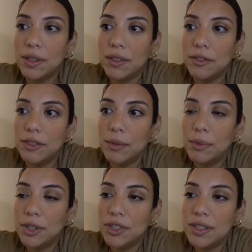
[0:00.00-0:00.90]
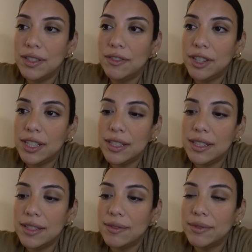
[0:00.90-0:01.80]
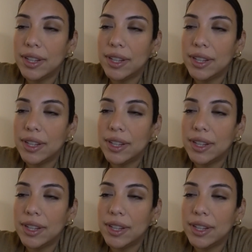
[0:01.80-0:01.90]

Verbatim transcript: of emergency funds.